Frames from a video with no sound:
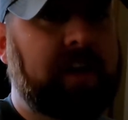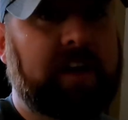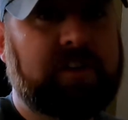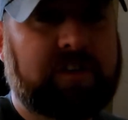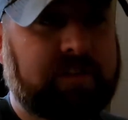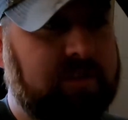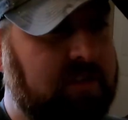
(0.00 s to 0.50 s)
day
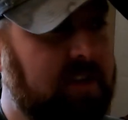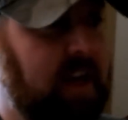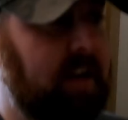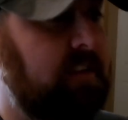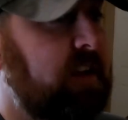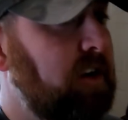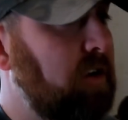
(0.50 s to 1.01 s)
shift's just
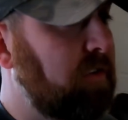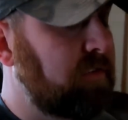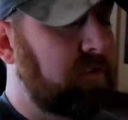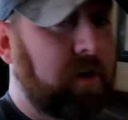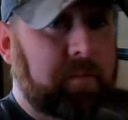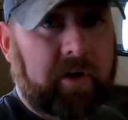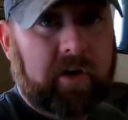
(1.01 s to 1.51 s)
kind of taking over,
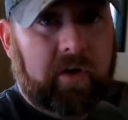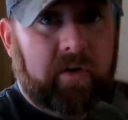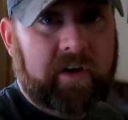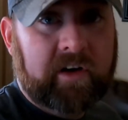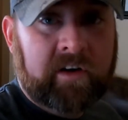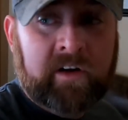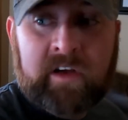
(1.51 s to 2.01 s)
so I'm going to go
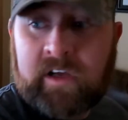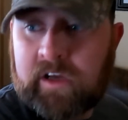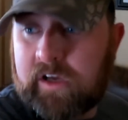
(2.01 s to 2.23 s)
ahead and